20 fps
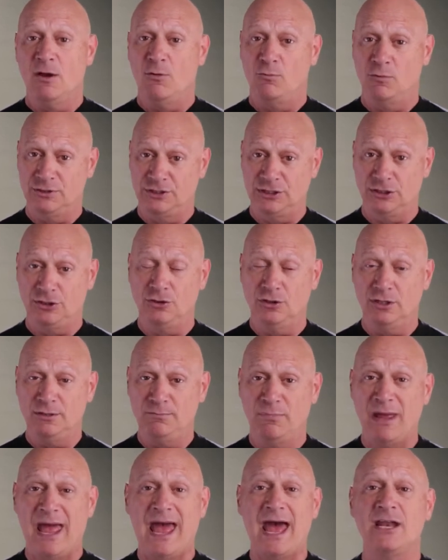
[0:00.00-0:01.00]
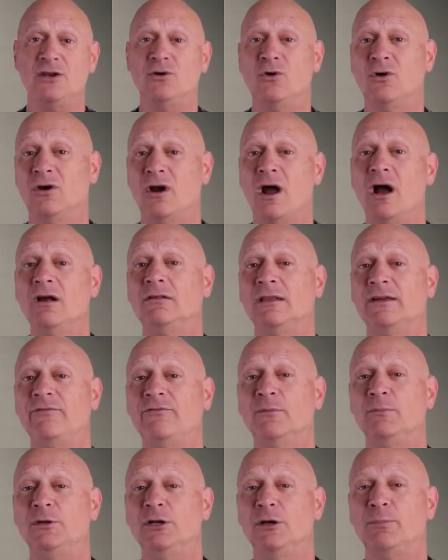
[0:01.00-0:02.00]
Was it good, bad, or ugly
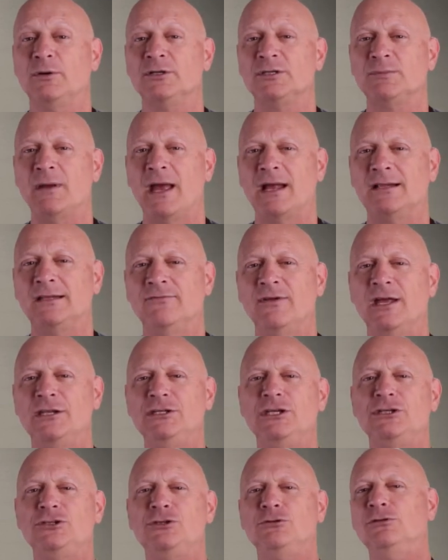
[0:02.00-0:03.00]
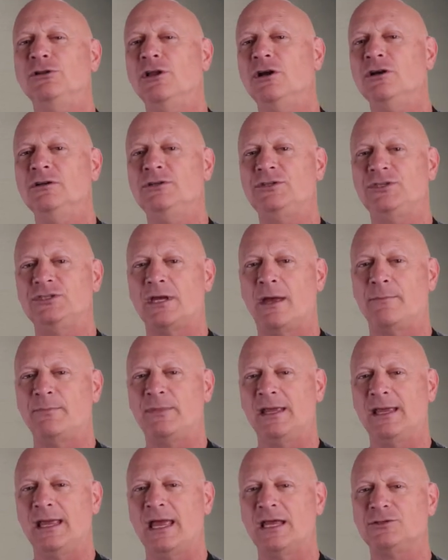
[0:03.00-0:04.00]
from your perspective? And did you learn
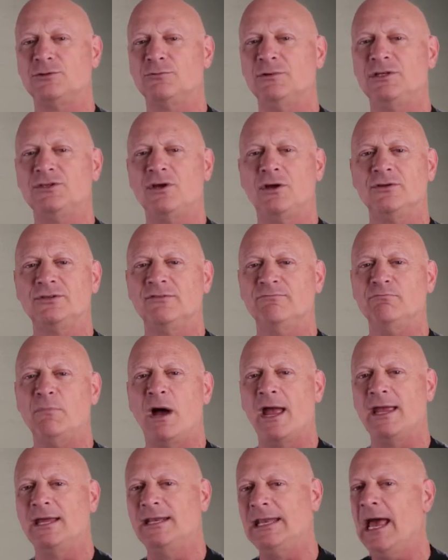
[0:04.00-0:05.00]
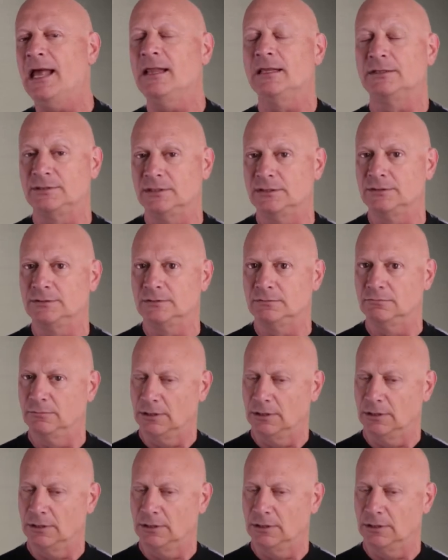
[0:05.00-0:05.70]
something as a result of my analysis?